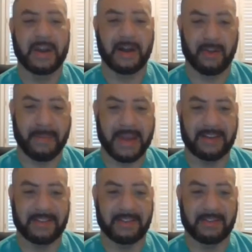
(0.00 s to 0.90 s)
than other
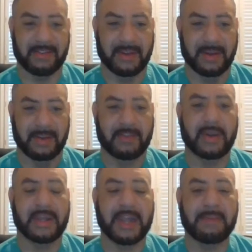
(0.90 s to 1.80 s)
medicines.
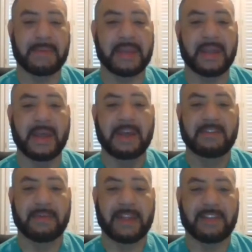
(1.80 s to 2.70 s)
So it can be
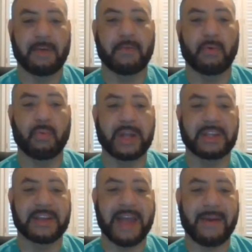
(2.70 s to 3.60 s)
something that's helpful.
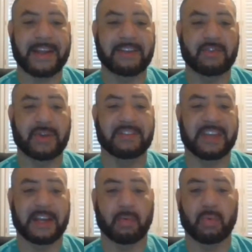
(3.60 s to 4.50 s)
What the diuretic is doing is
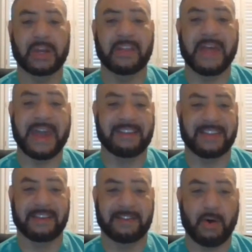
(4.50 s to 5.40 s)
getting rid of the
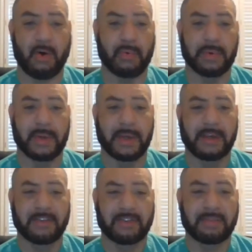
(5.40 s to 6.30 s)
excess salt.
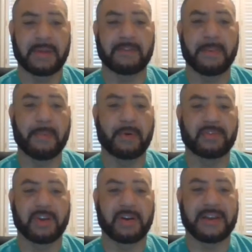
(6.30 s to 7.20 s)
So sometimes people
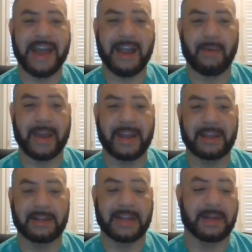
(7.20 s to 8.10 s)
will start a
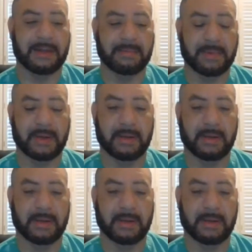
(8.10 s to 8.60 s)
diuretic, like a